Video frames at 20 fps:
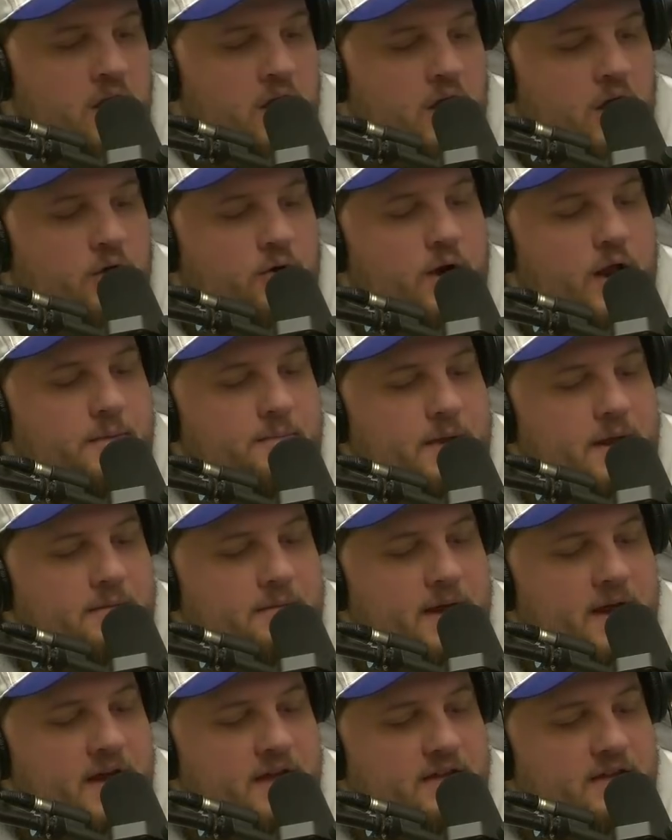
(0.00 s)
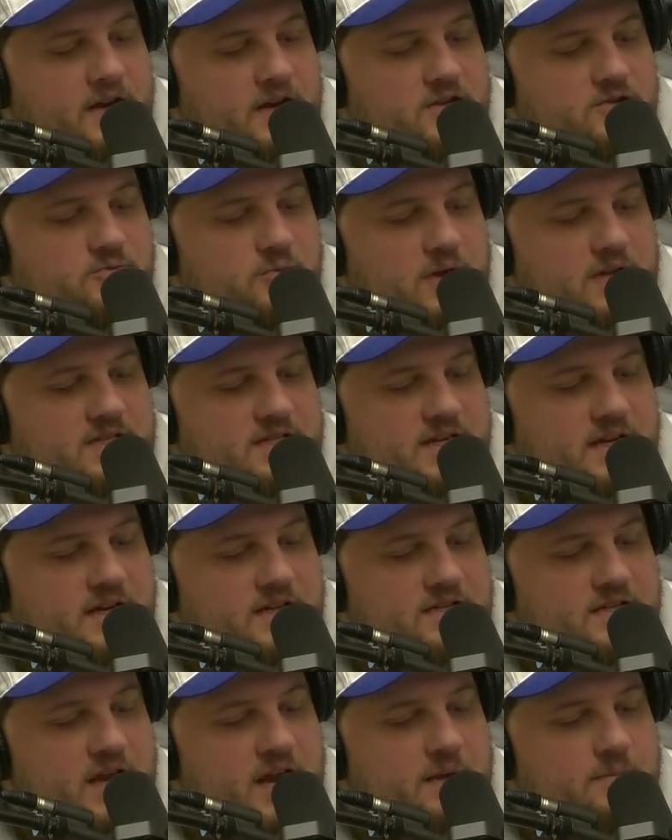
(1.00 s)
All right, Bang Bang. Today's Wednesday.
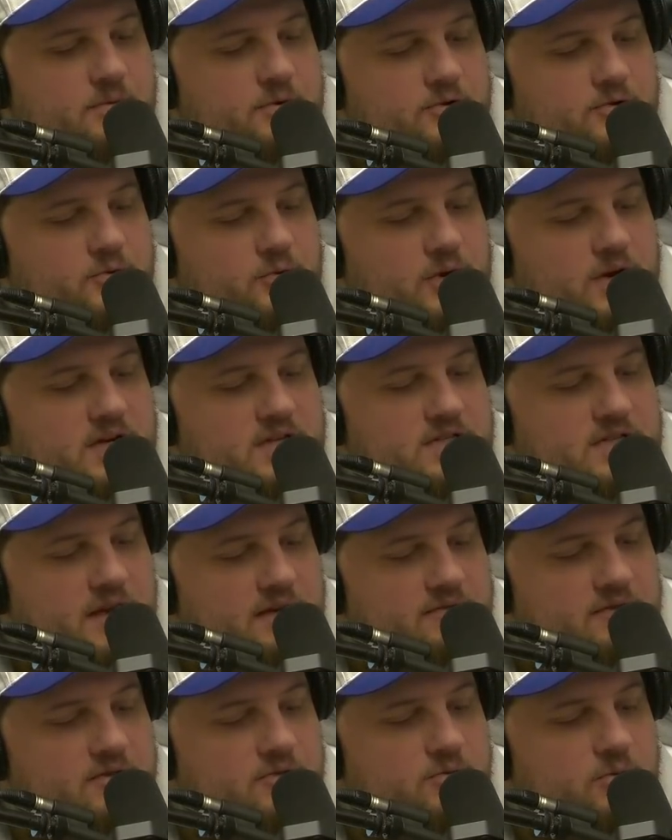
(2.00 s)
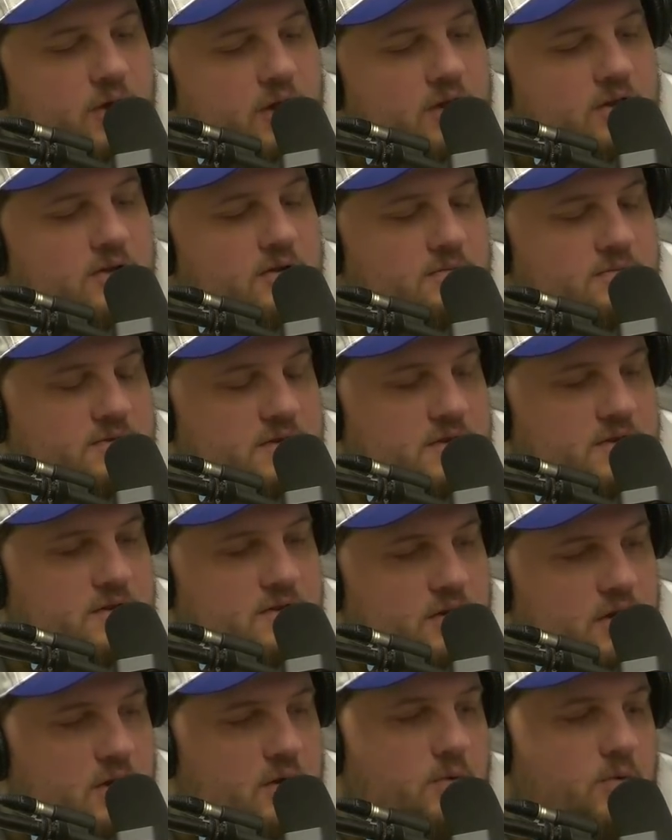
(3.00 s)
It's April 27th. Welcome to the
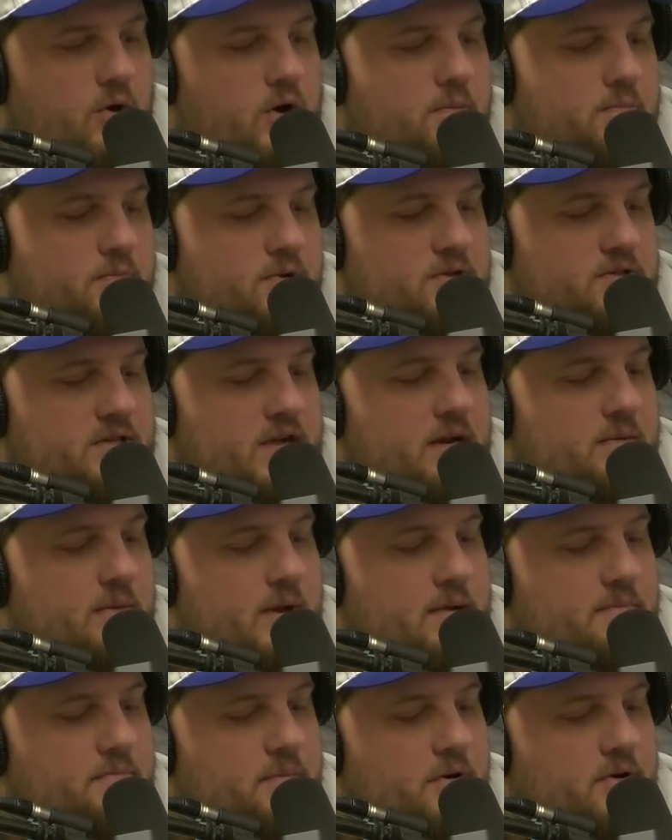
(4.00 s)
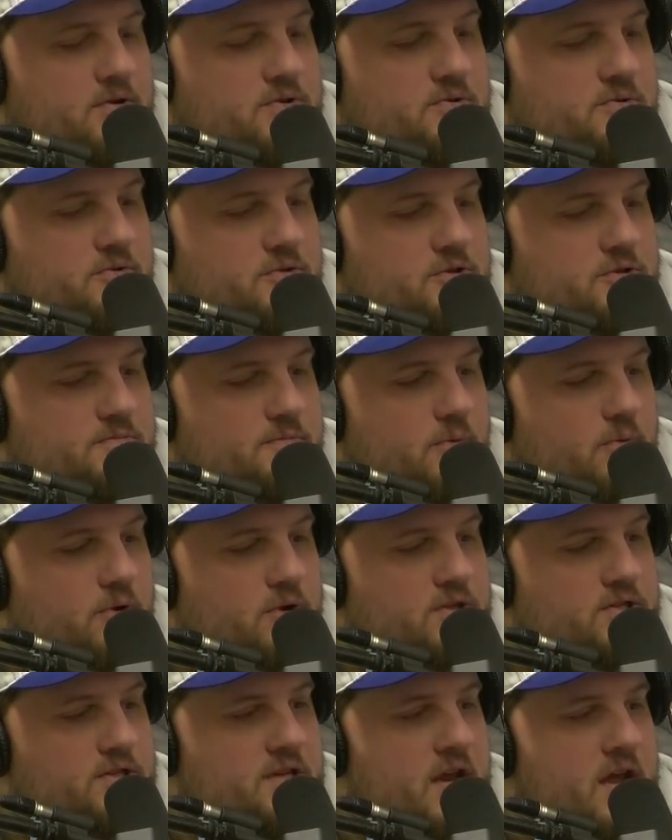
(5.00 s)
Dog Walk presented by Barstool
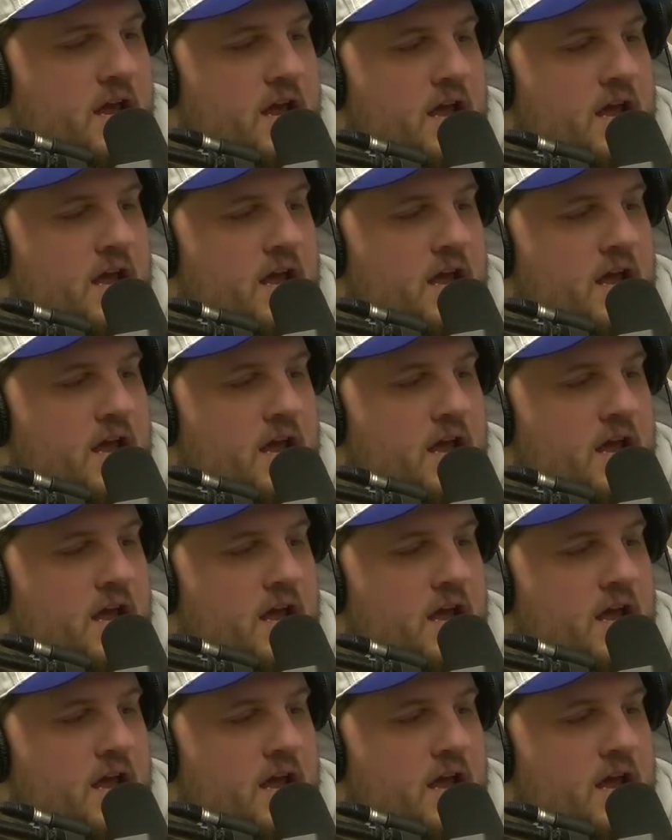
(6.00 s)
Sports.